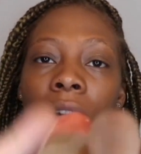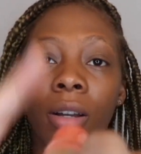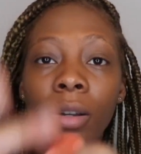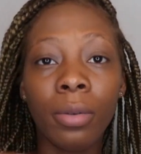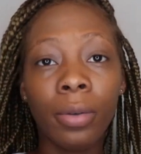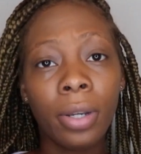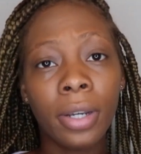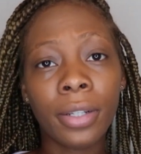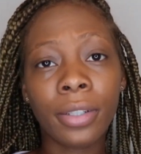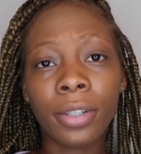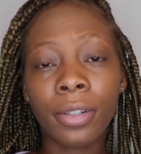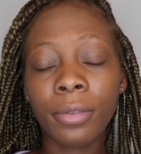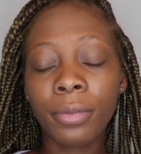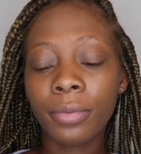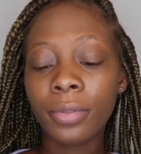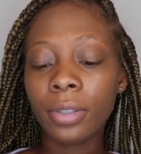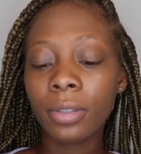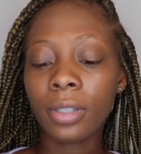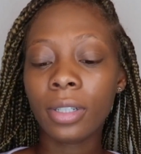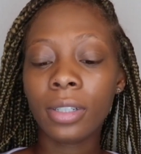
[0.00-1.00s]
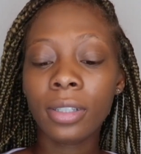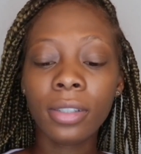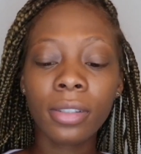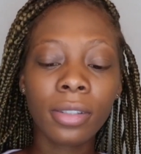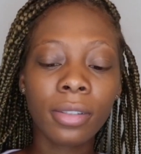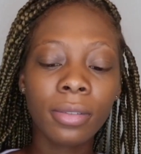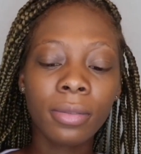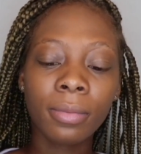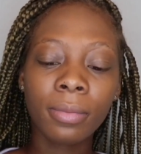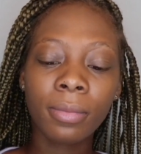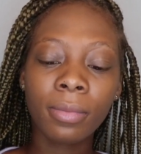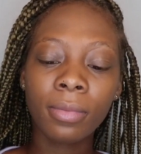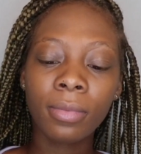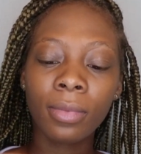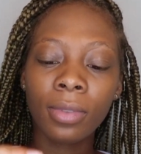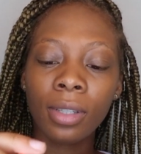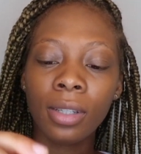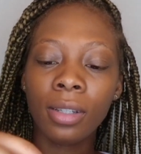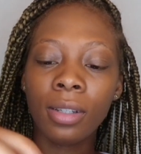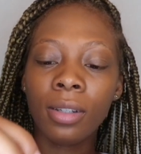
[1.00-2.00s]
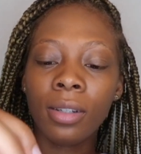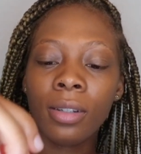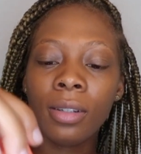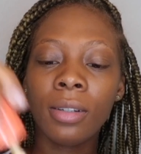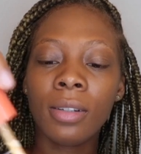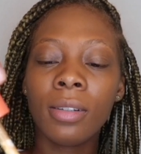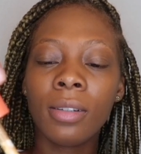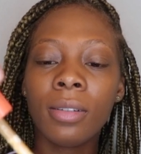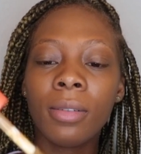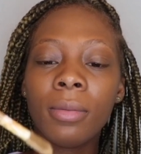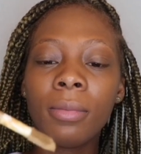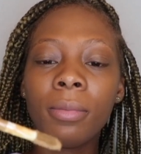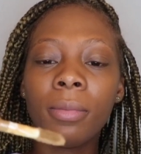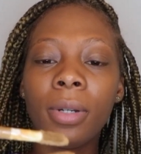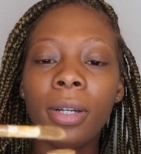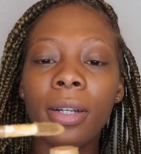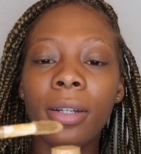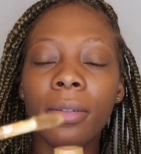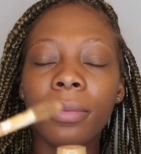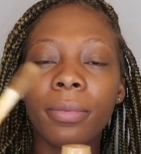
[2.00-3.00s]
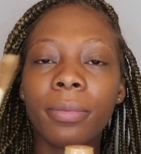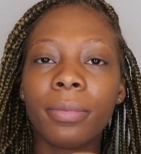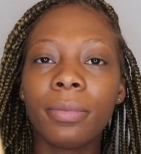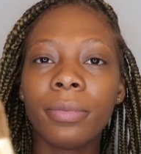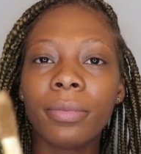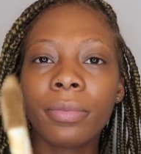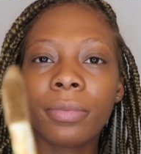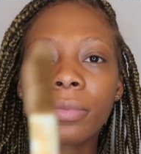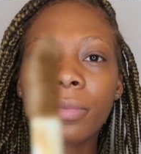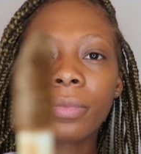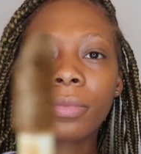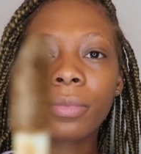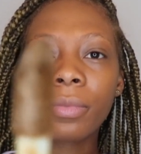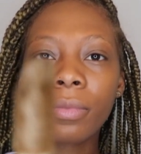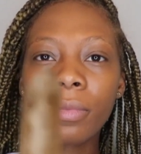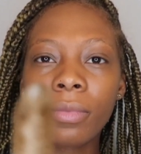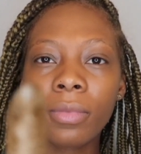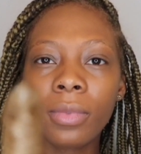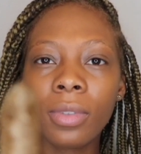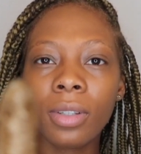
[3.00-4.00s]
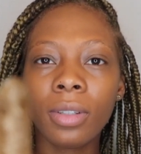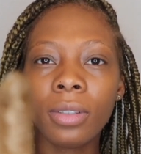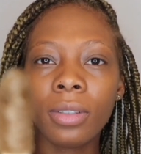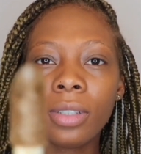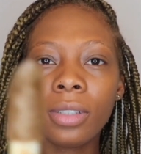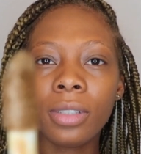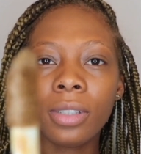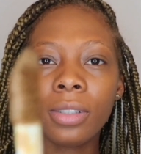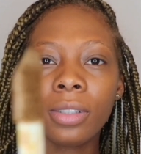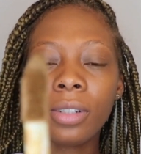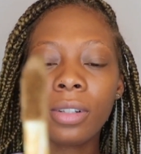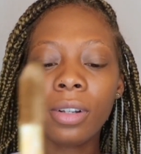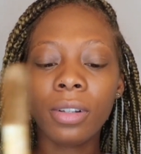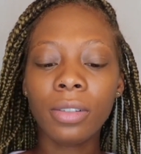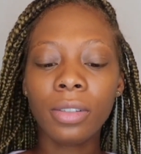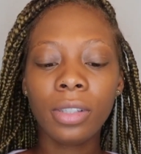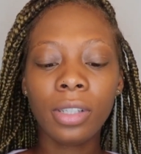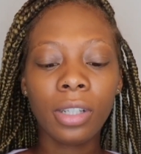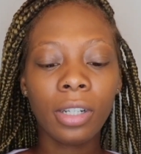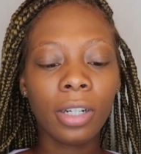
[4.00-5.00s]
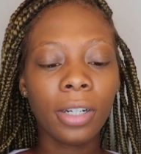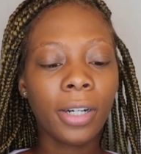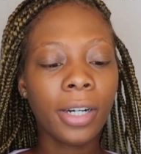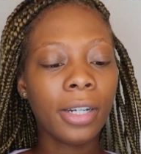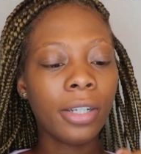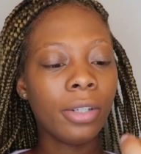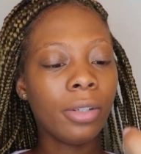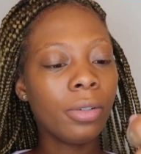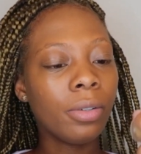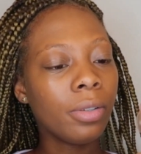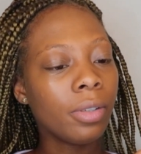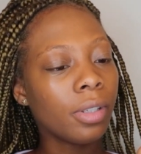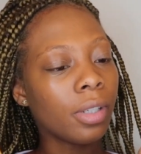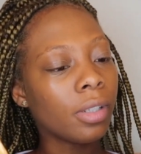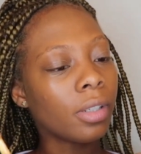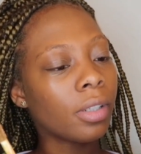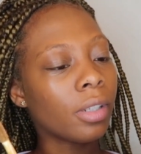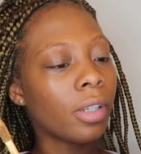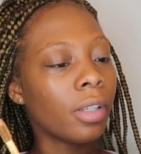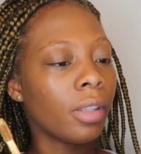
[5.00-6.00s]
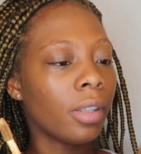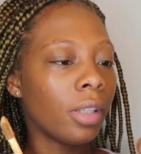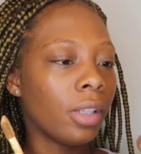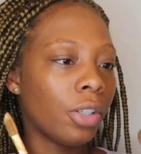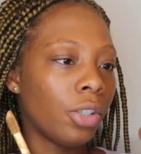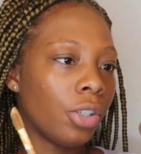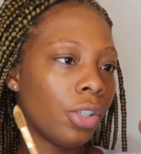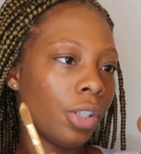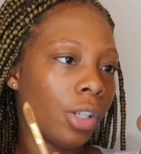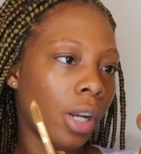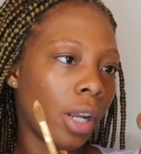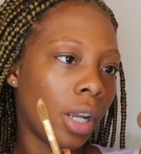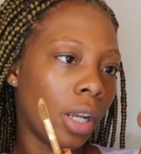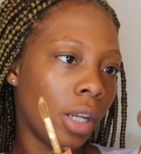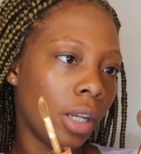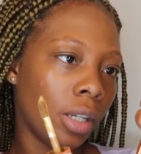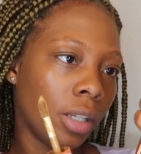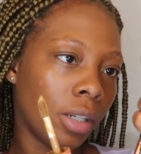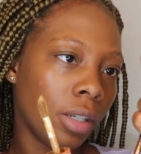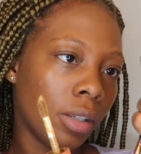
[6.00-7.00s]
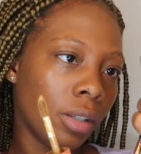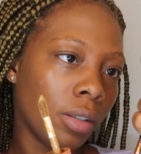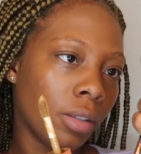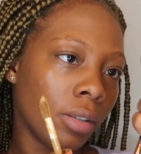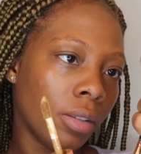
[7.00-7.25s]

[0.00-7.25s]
Okay, don't focus. But this is the concealer I use. It's in the shade